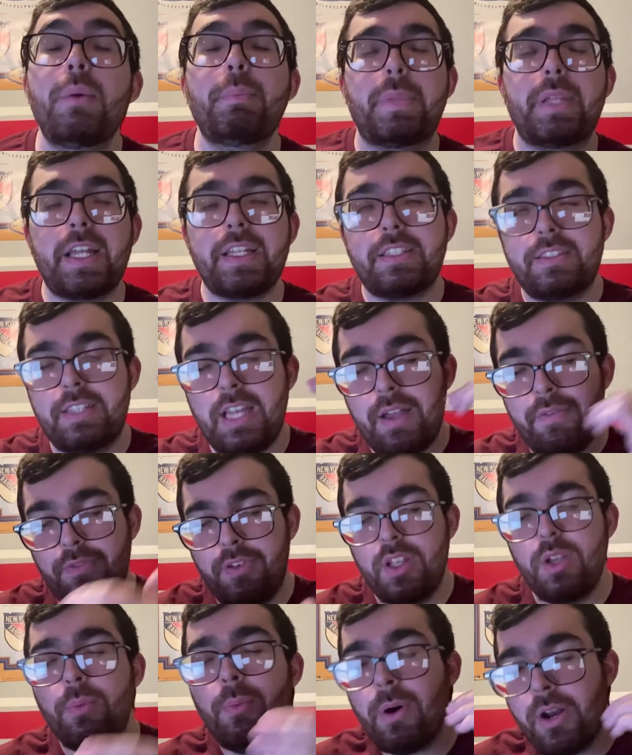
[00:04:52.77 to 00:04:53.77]
That's
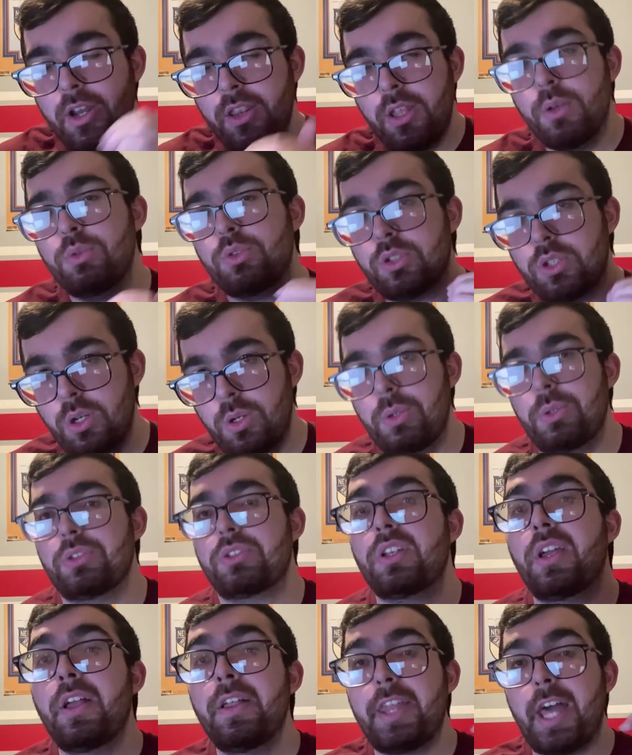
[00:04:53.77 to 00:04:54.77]
definitely one of those
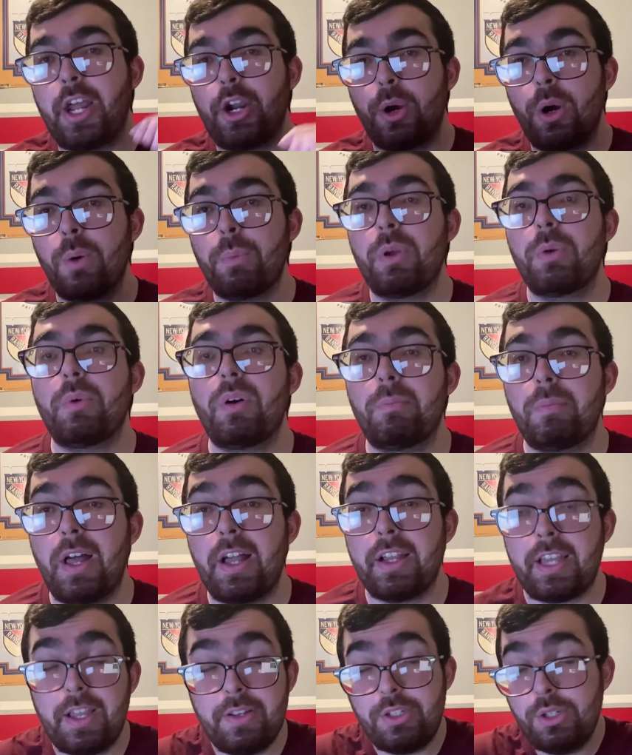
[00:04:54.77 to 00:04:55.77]
goals that Hart would want
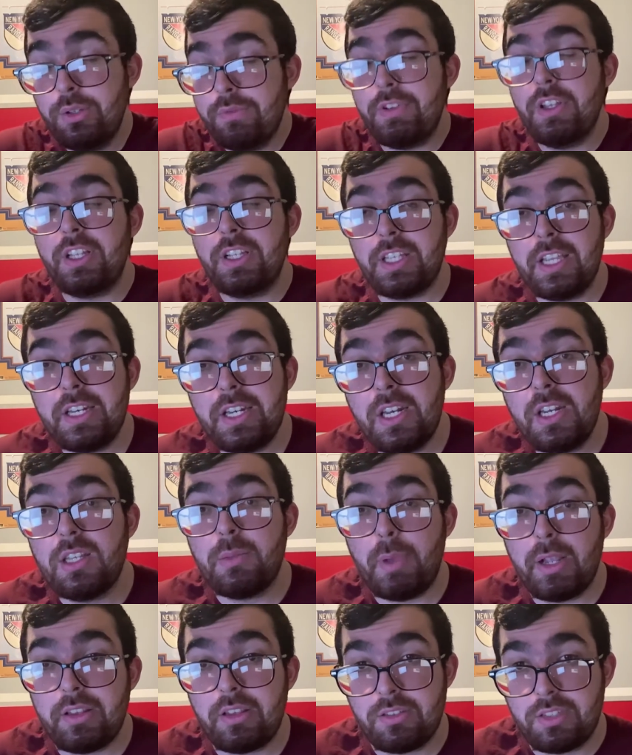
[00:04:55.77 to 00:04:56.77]
back. I do feel like he needed to
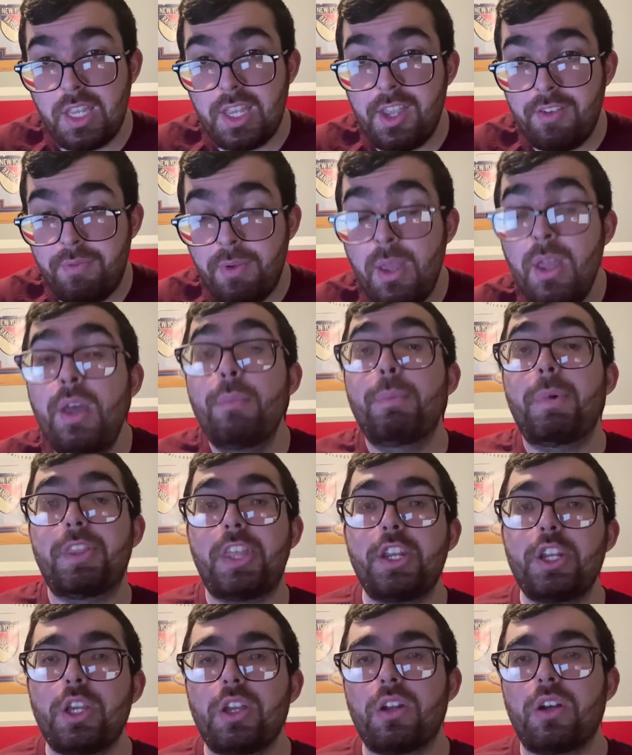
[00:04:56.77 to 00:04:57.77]
make the save, but
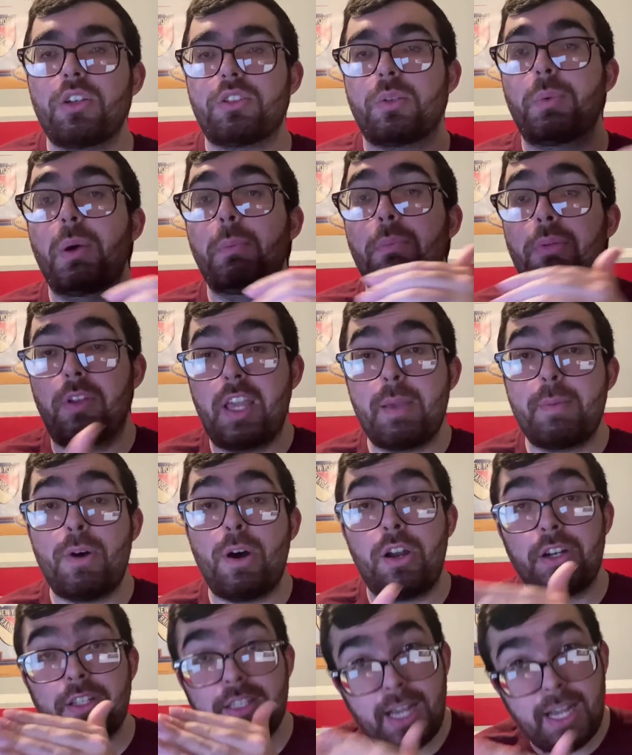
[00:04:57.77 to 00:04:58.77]
then you can also put blame
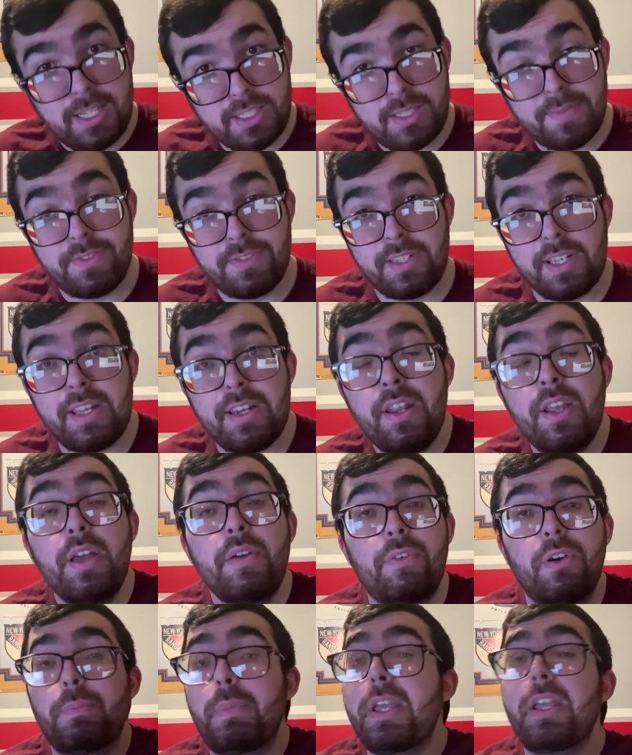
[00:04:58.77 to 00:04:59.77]
on Gustafsson
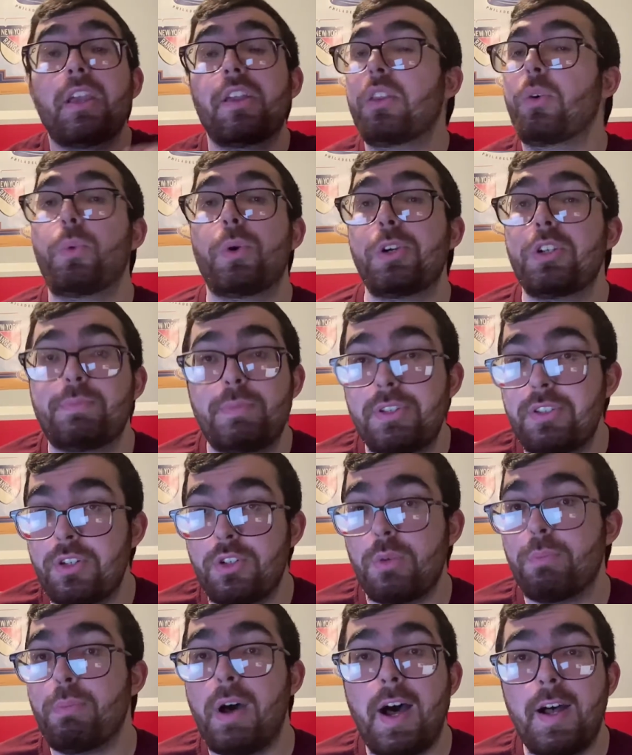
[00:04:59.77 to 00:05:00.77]
for being in the worst
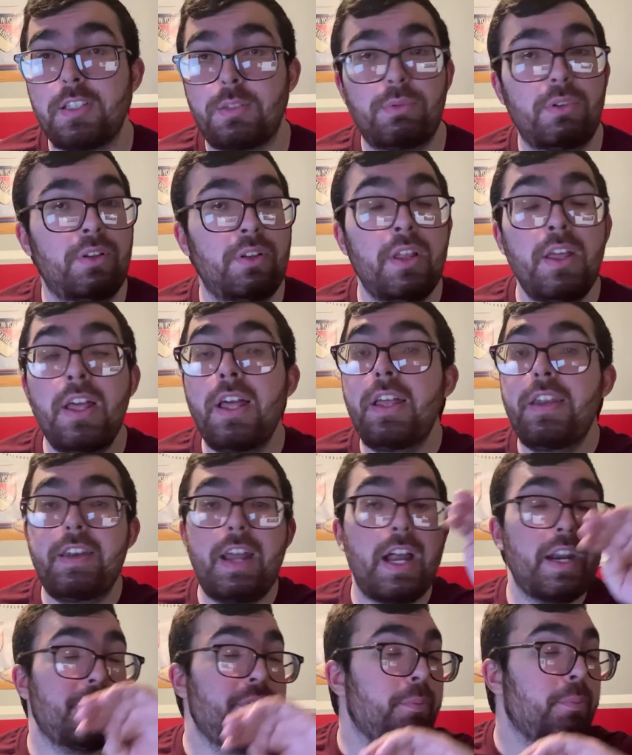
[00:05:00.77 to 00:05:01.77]
position possible,
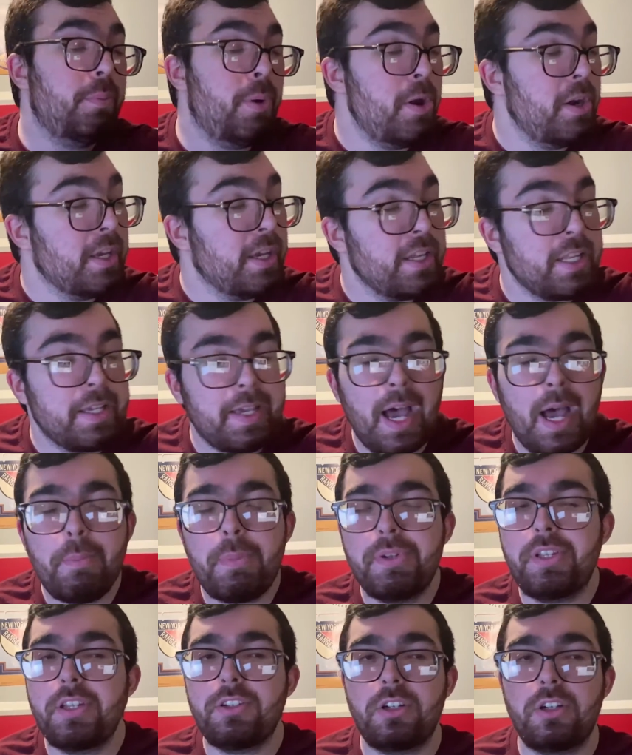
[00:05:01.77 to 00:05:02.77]
not even putting any
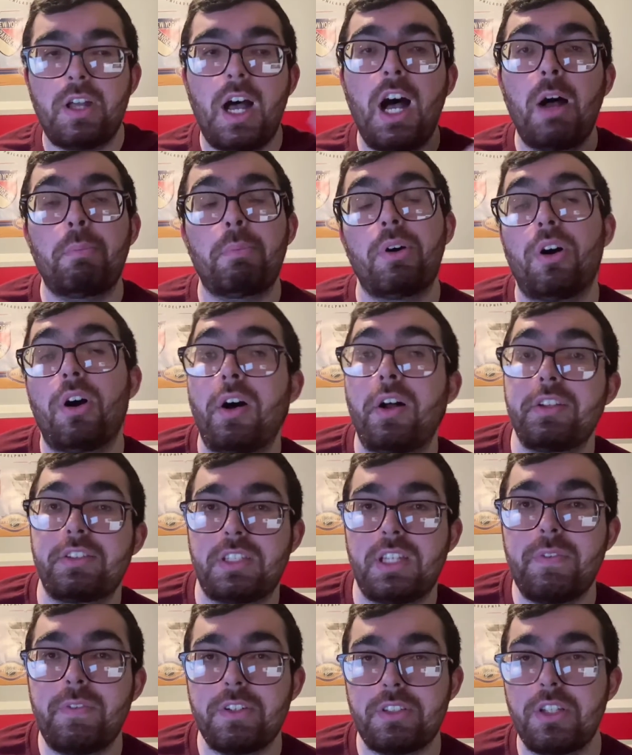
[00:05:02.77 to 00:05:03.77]
competition up on
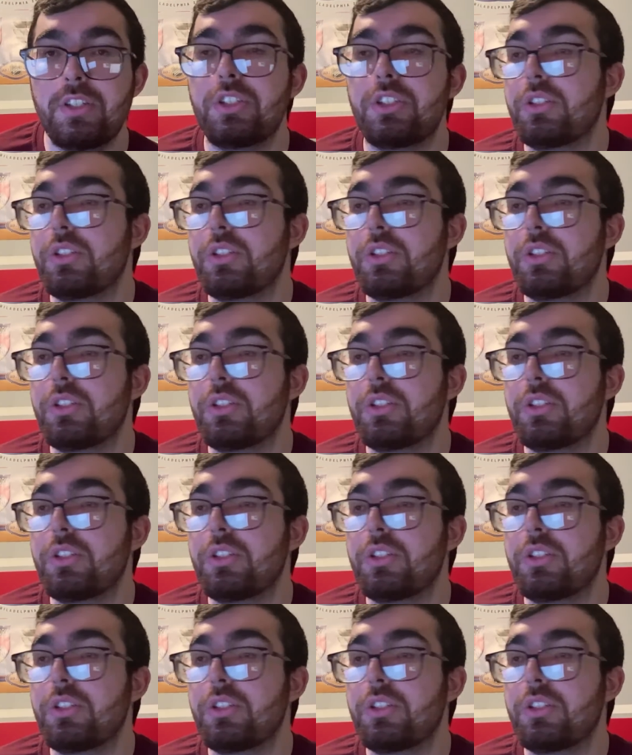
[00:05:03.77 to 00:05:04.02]
Severson